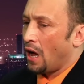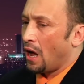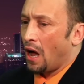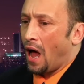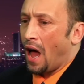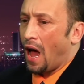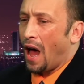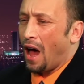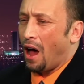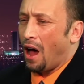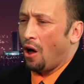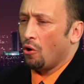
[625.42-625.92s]

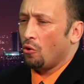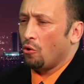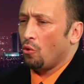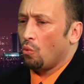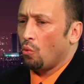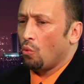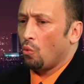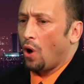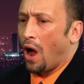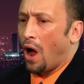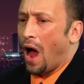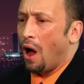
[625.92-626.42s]

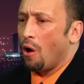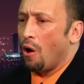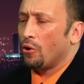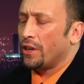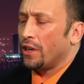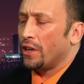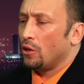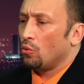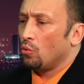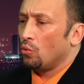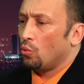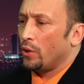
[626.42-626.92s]
How
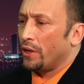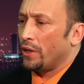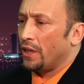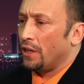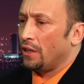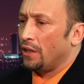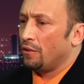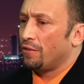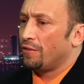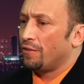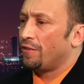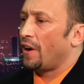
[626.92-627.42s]
can
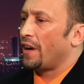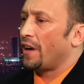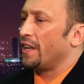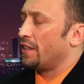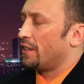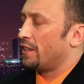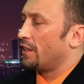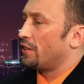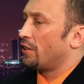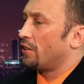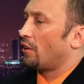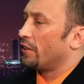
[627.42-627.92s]
we fight
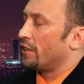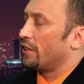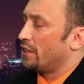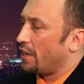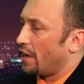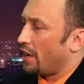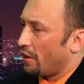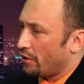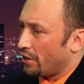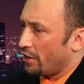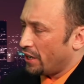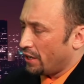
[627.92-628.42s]

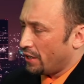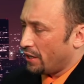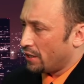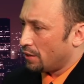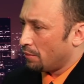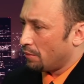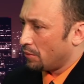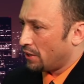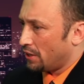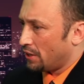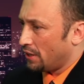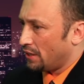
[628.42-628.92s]

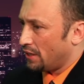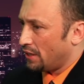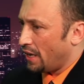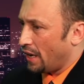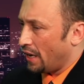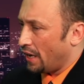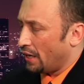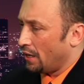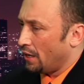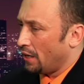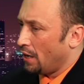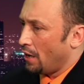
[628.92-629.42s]
totalitarianism
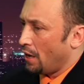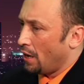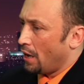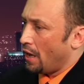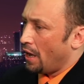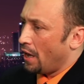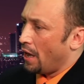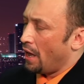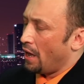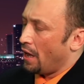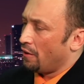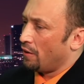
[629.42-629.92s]
today
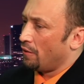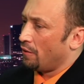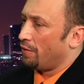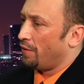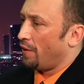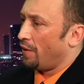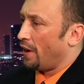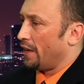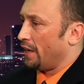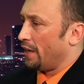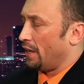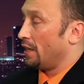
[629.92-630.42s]
and
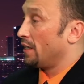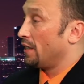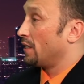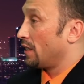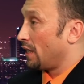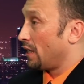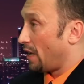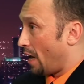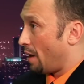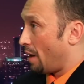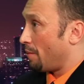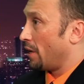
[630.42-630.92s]
fight
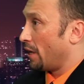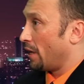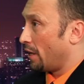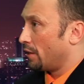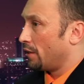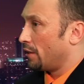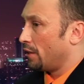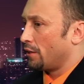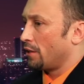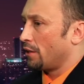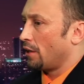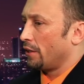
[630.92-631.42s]
Islamic
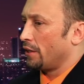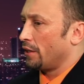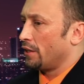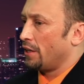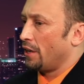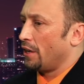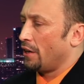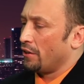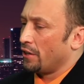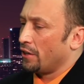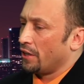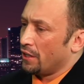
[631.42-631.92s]

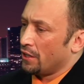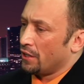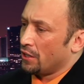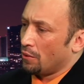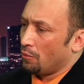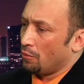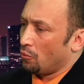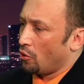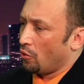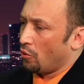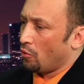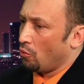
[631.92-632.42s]

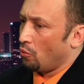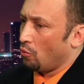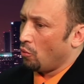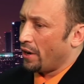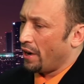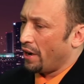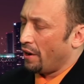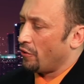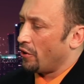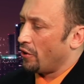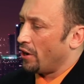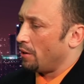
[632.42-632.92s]
totalitarianism or
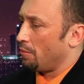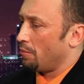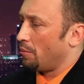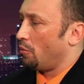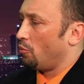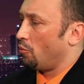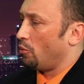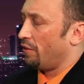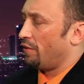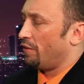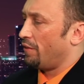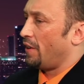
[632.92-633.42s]
whatever enemy
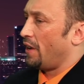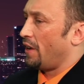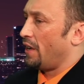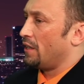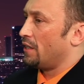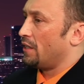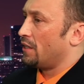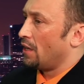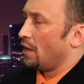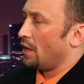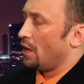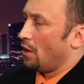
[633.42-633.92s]
we
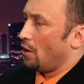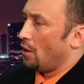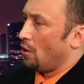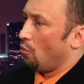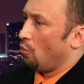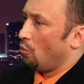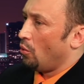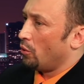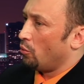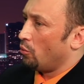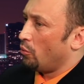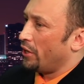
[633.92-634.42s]
face
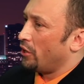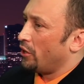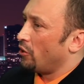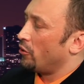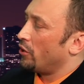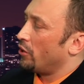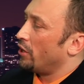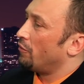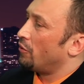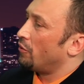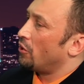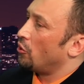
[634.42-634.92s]
when we
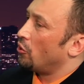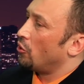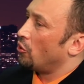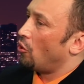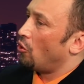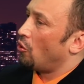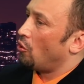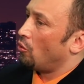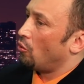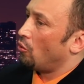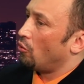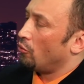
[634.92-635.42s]
don't even
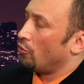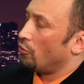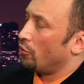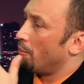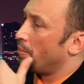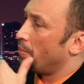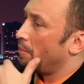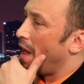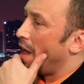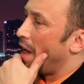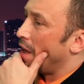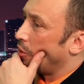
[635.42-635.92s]
know the
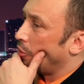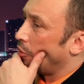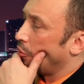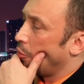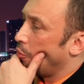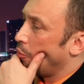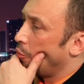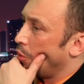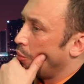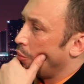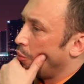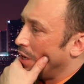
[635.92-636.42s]
battle that
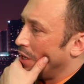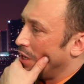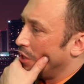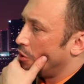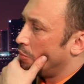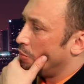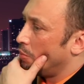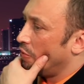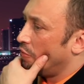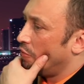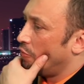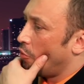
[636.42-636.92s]
we
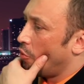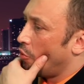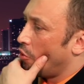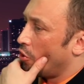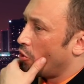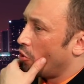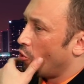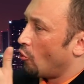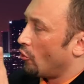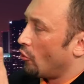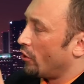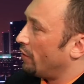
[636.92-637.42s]
waged before
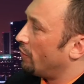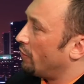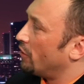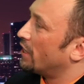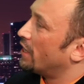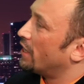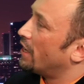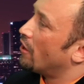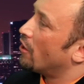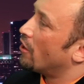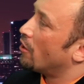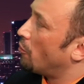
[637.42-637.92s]
or even
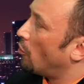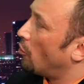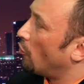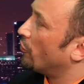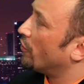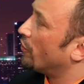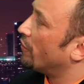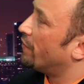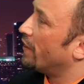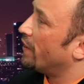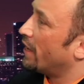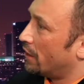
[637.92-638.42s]
care about
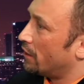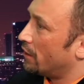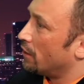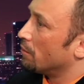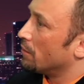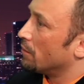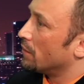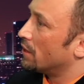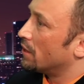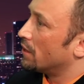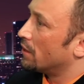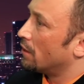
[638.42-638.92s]
the
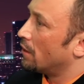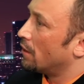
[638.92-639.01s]
victims?